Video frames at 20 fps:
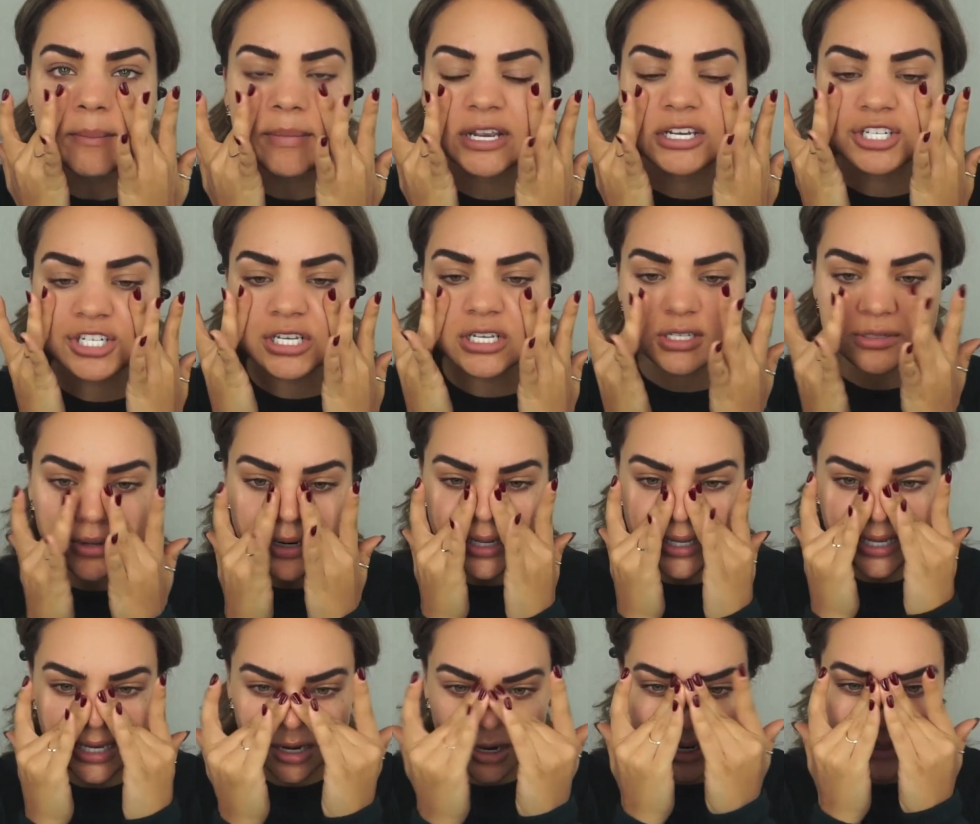on my cheeks
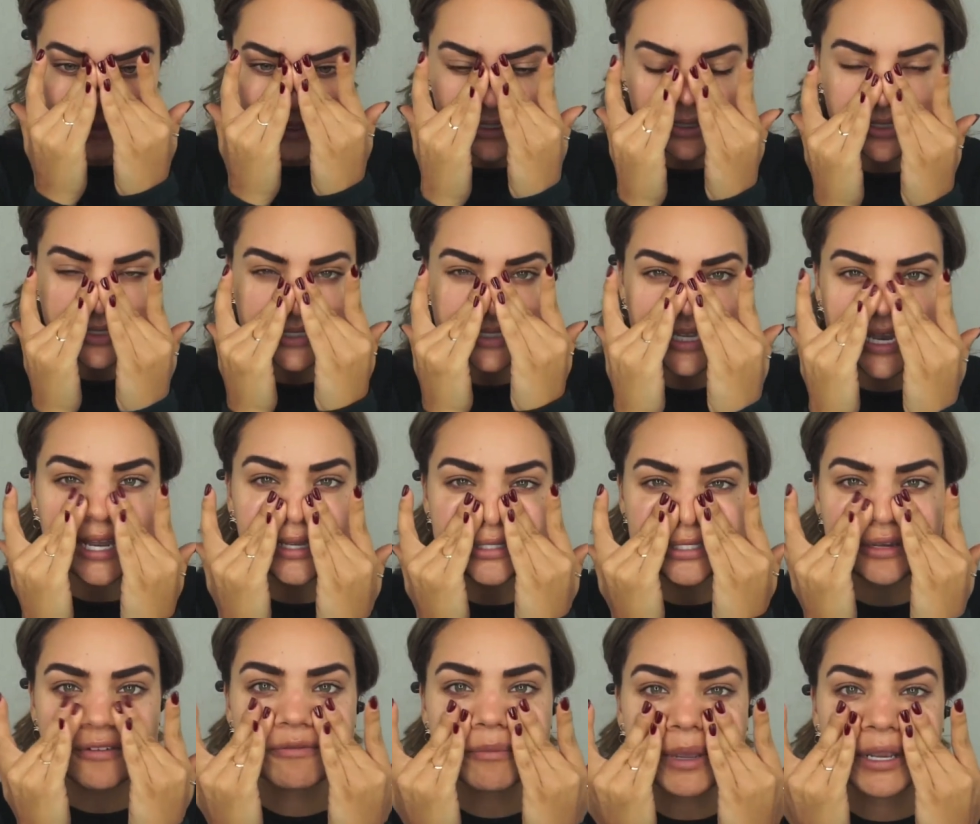right here and like the
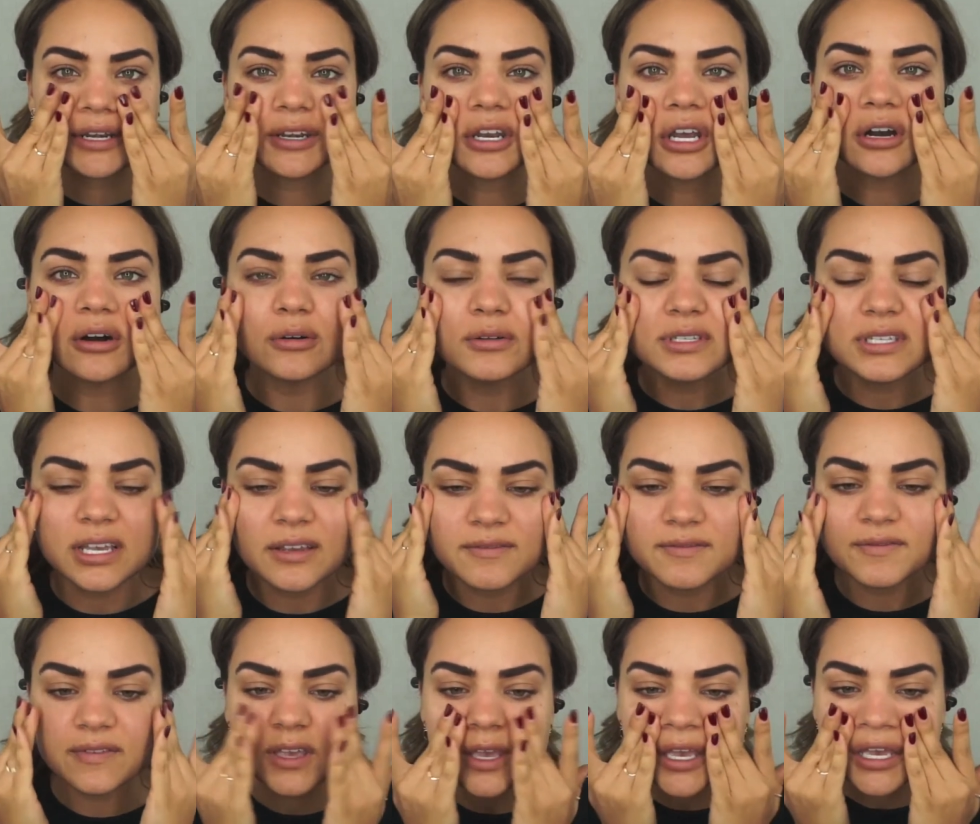sides of my nose.
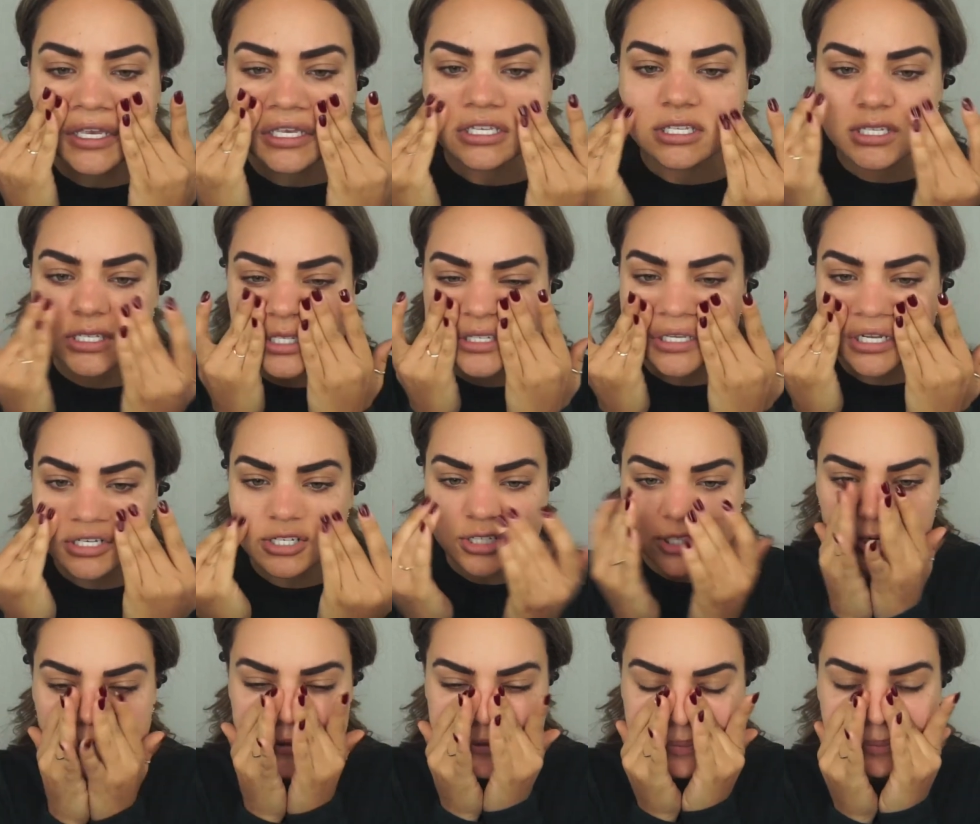I have
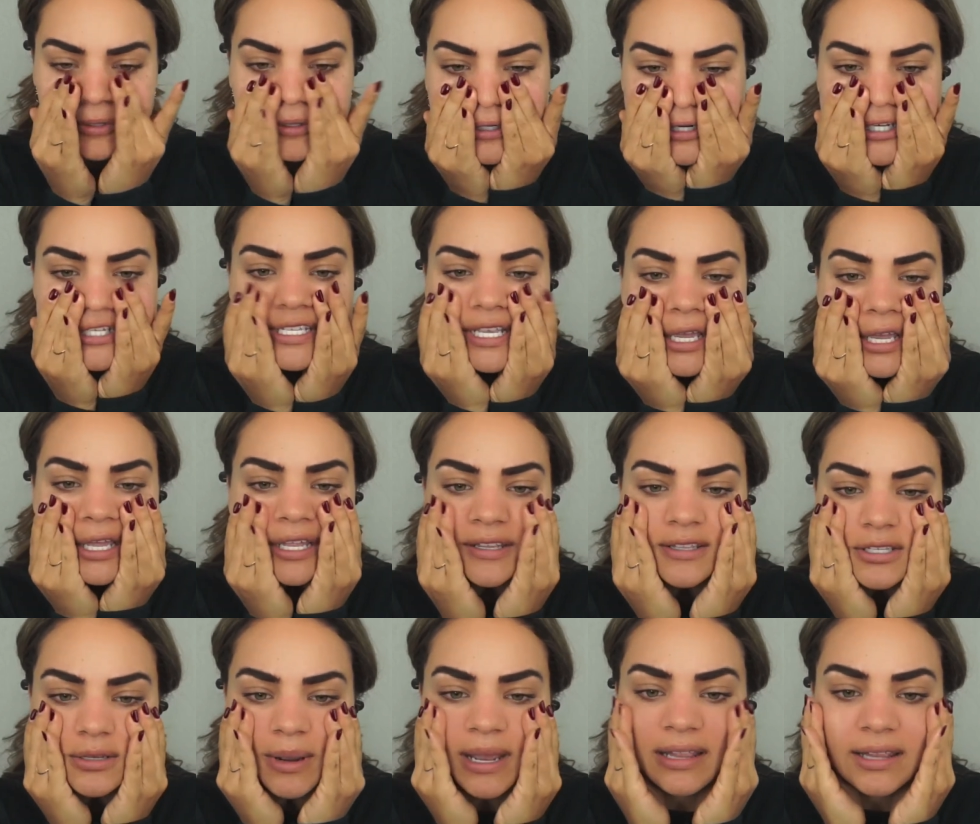such large pores,
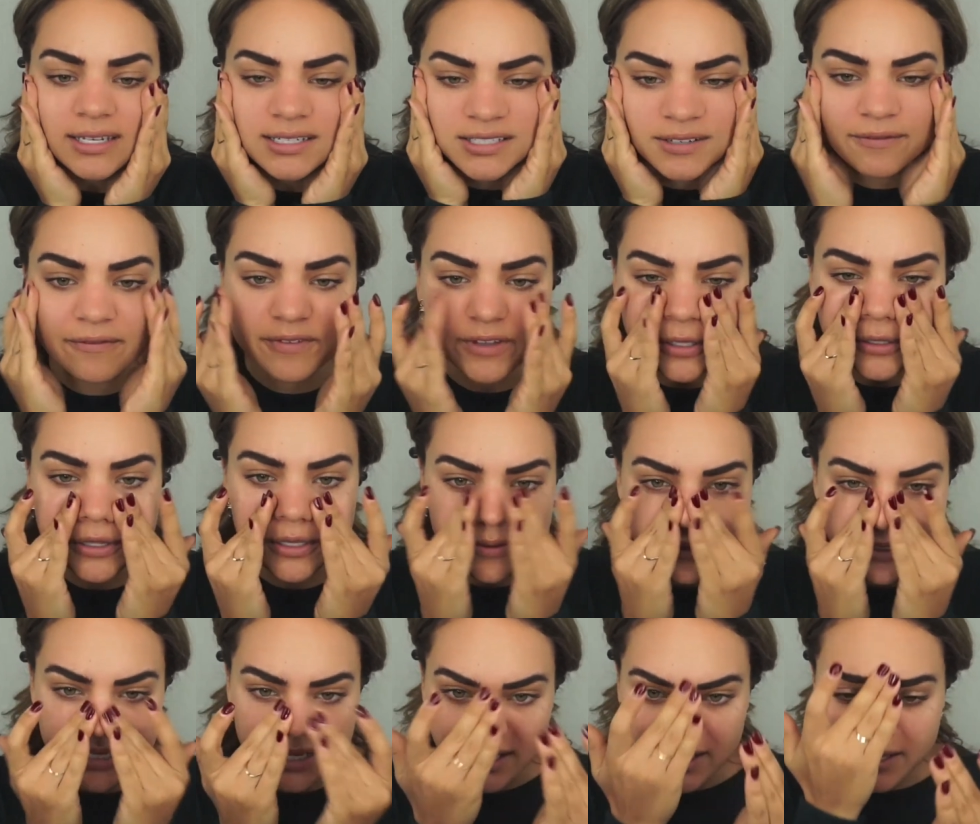and so I like to fill
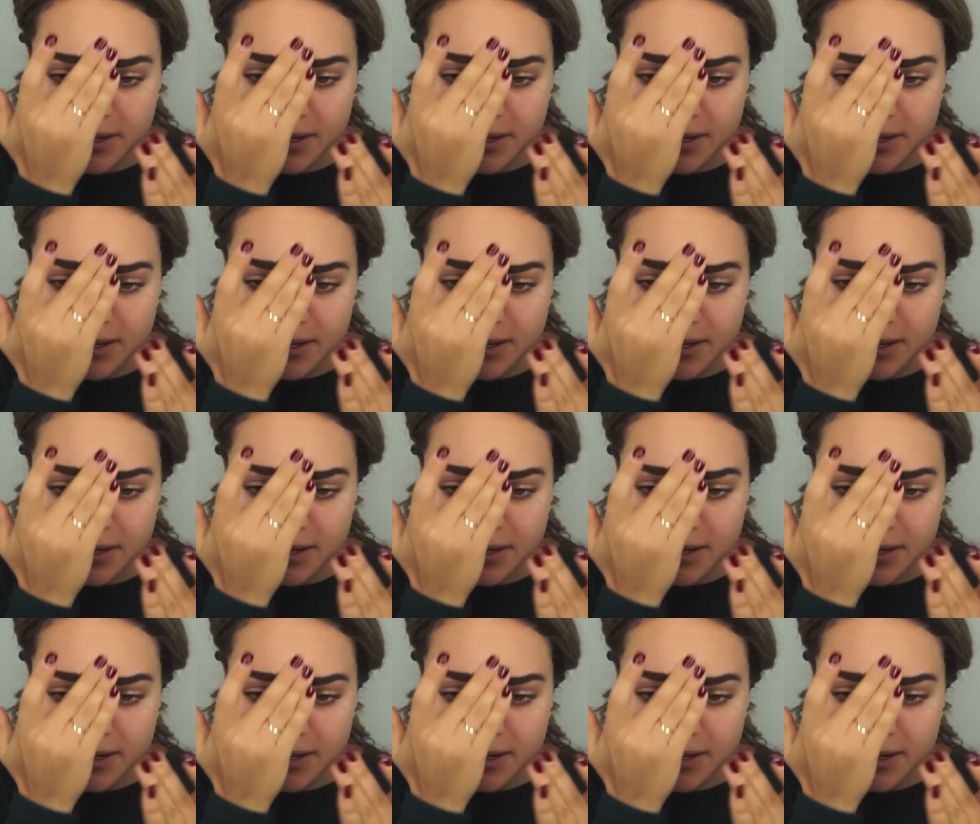those